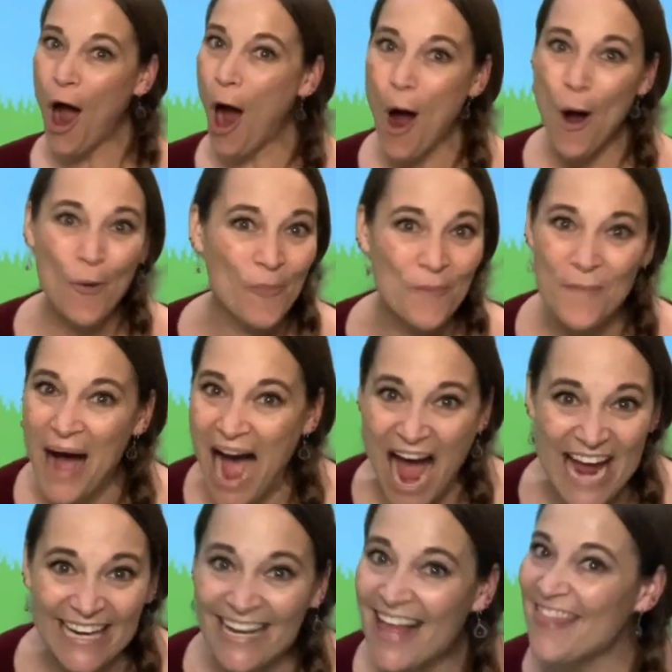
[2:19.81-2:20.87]
Oh
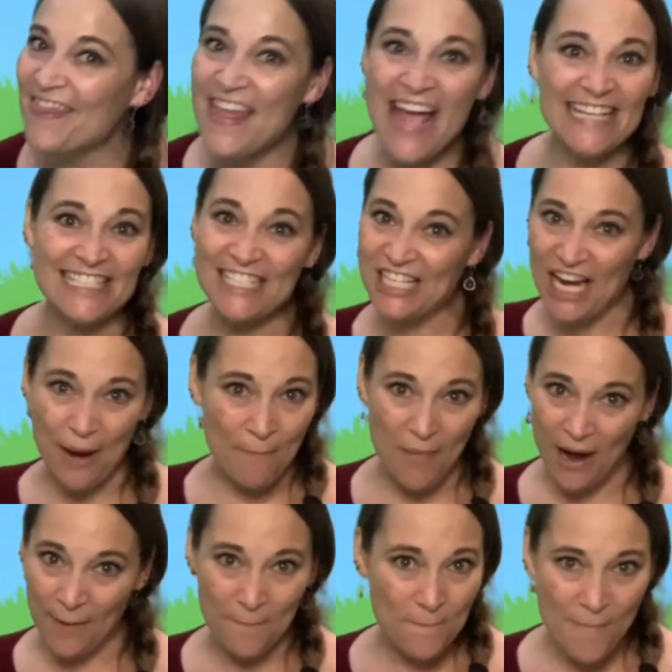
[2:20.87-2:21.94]
my, that
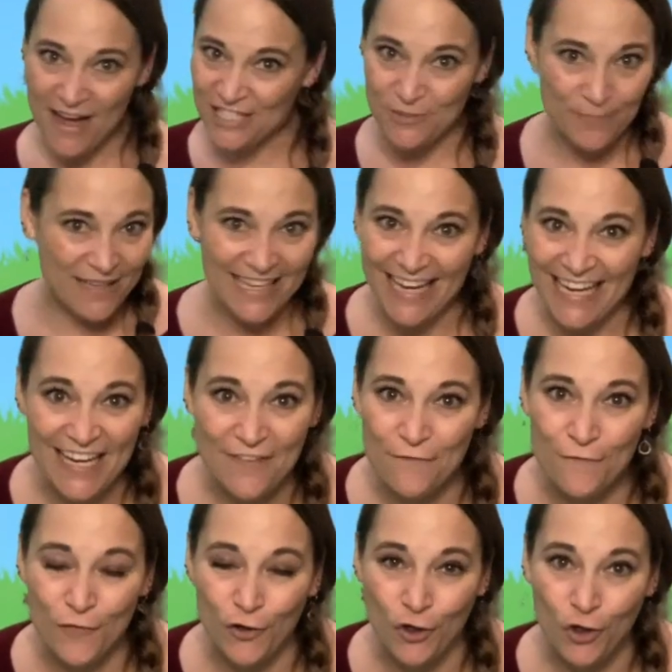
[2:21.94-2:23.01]
chipmunk must be getting
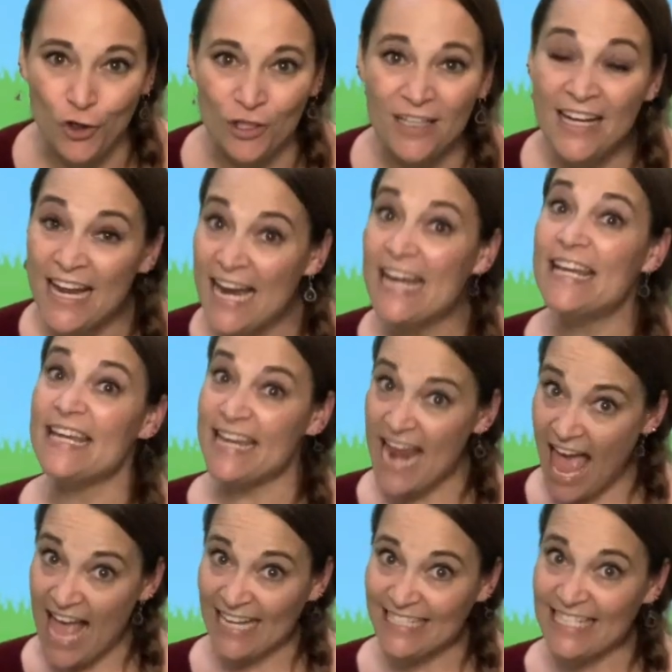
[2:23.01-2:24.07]
full.
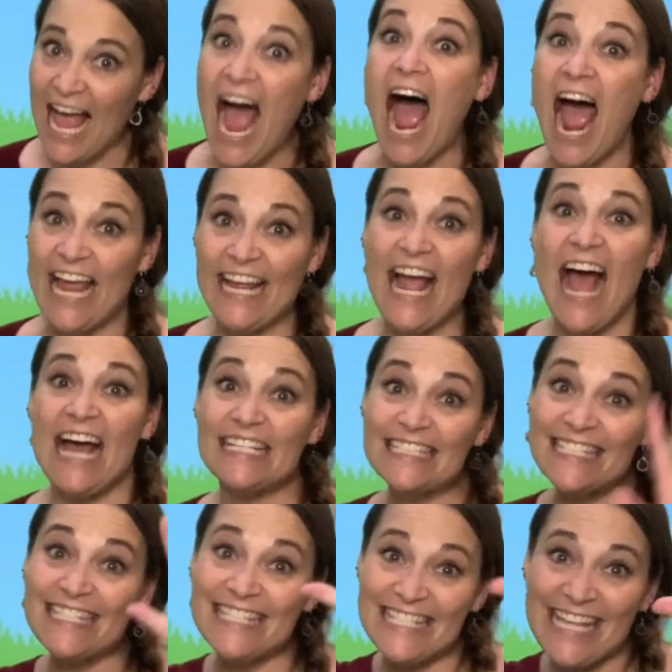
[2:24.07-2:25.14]
Next, I got
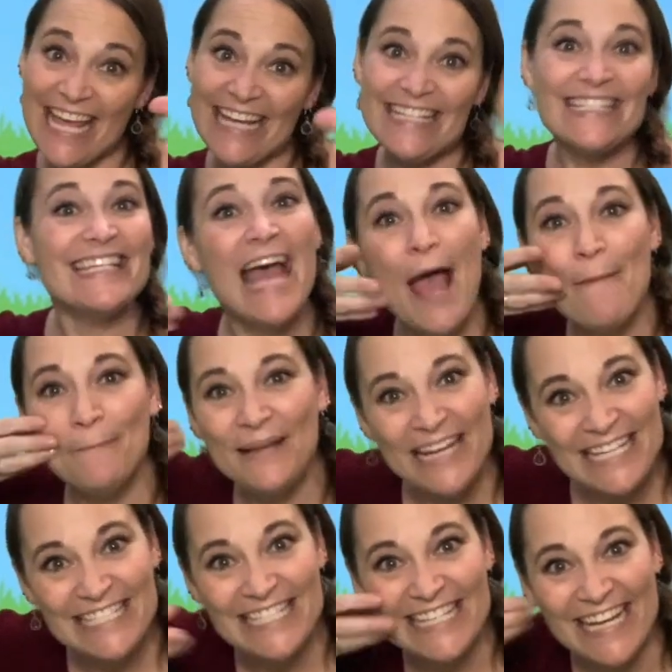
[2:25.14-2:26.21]
6
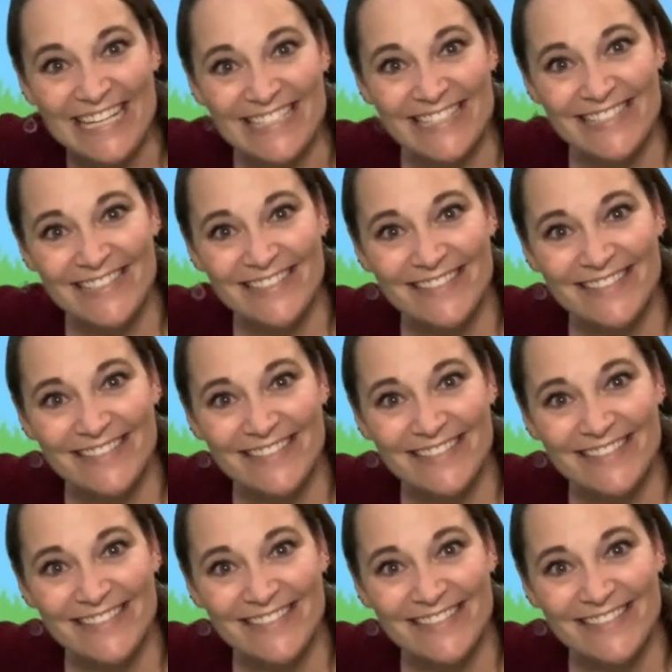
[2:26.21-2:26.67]
peaches.